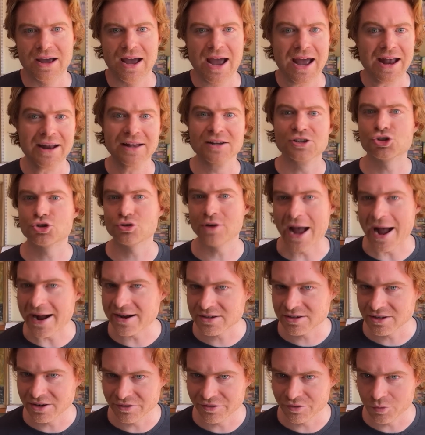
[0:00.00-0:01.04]
an
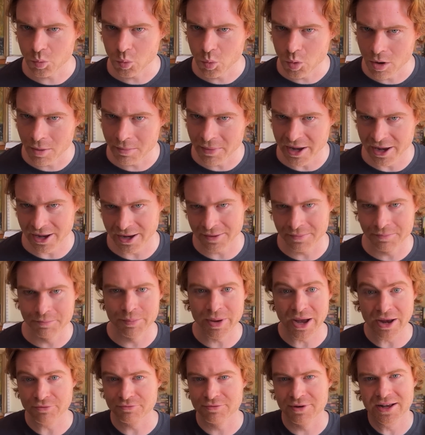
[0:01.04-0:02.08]
attractive woman,
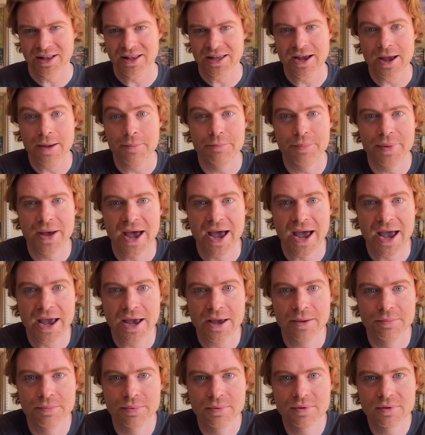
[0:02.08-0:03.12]
but really a
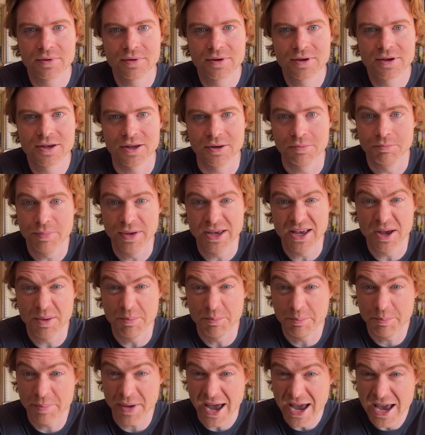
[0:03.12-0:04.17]
babe can be a
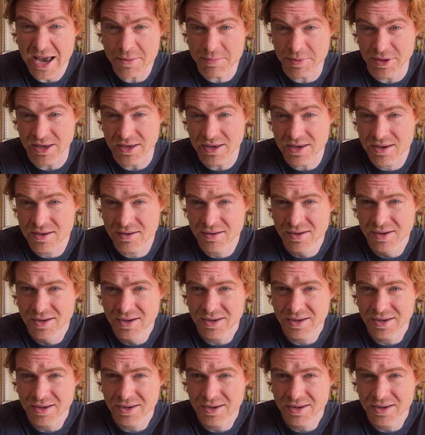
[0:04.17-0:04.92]
baby.